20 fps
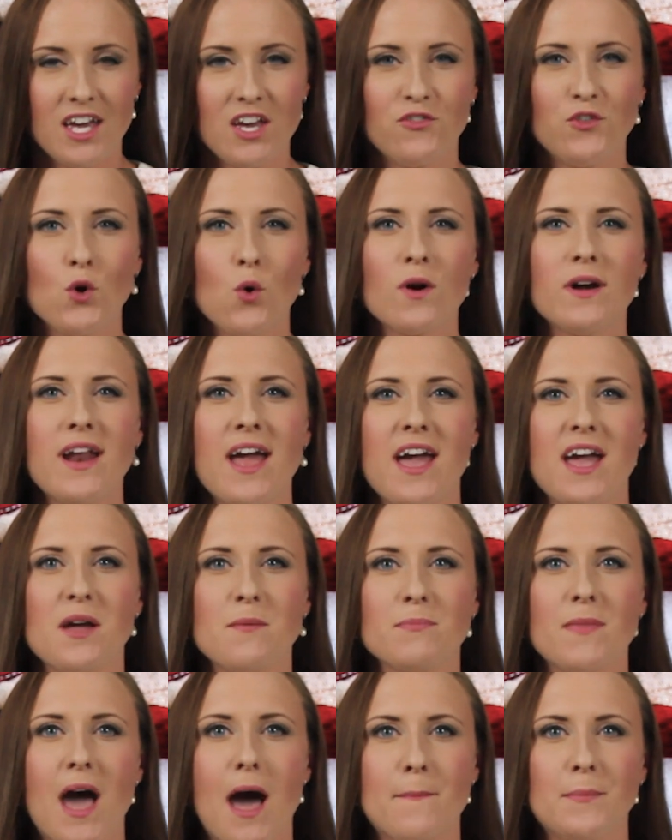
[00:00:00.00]
If your
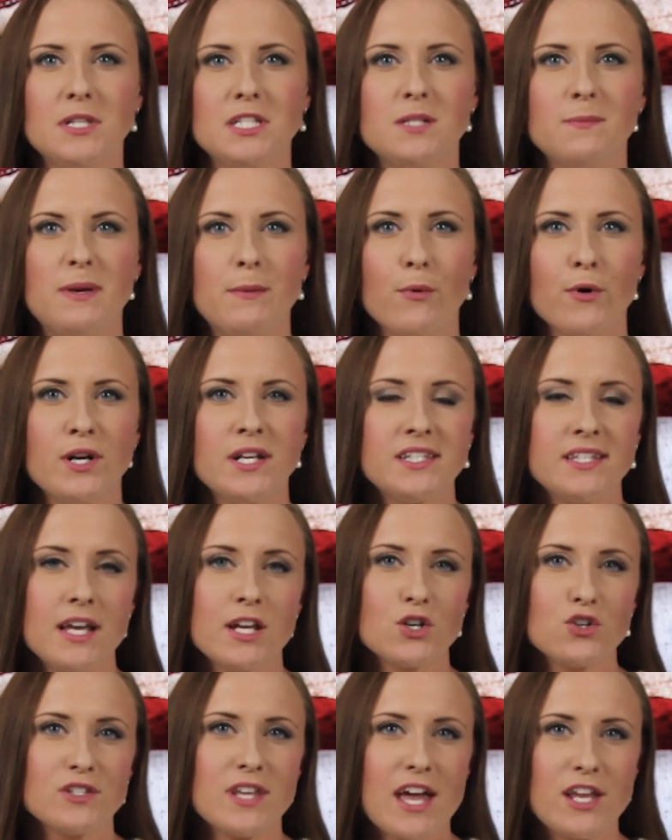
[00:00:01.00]
name happens to be Bernie
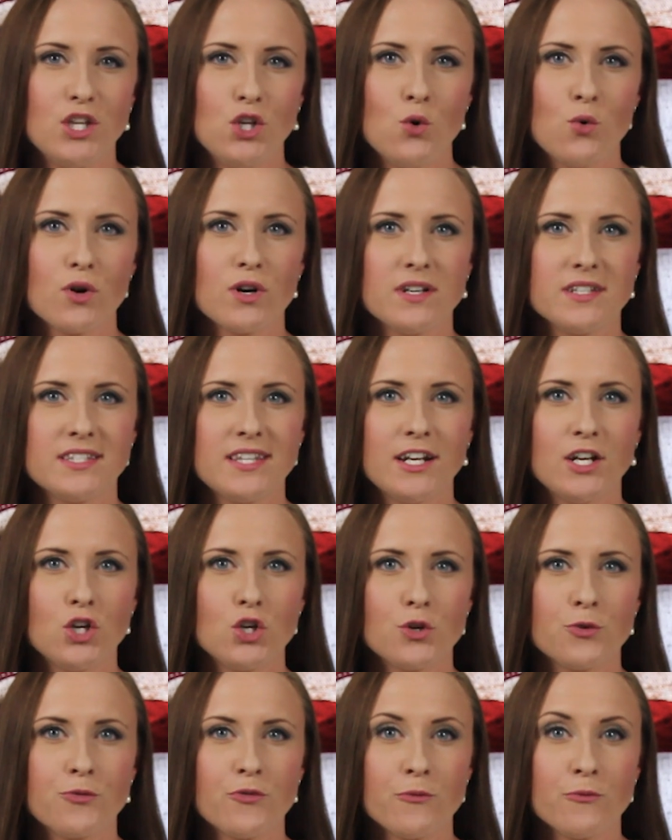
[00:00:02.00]
Sanders and you are a
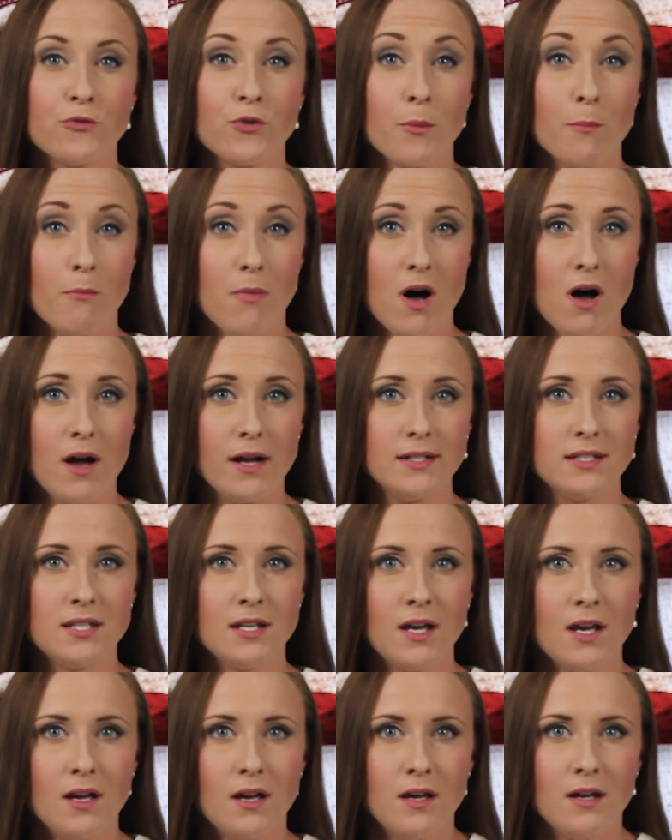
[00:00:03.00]
senator from
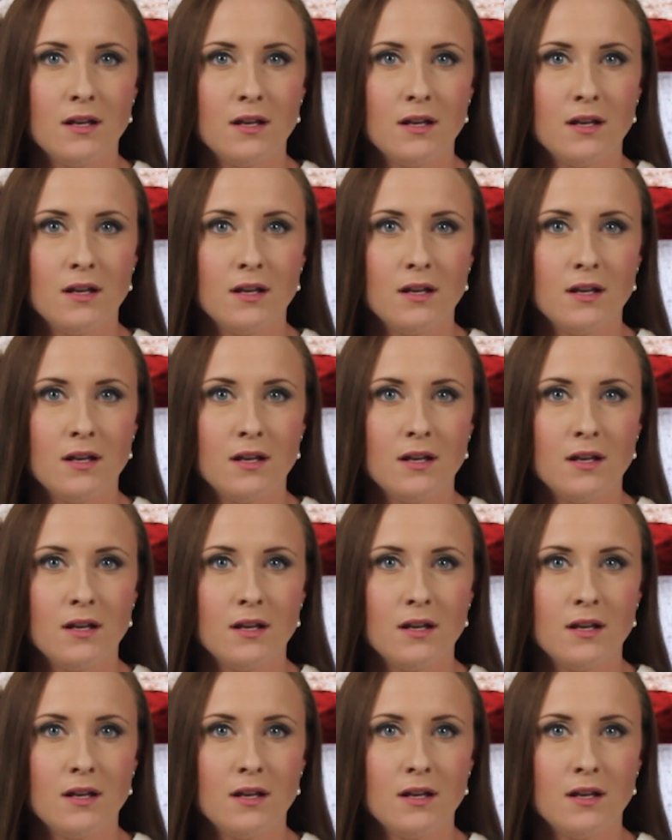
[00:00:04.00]
Vermont,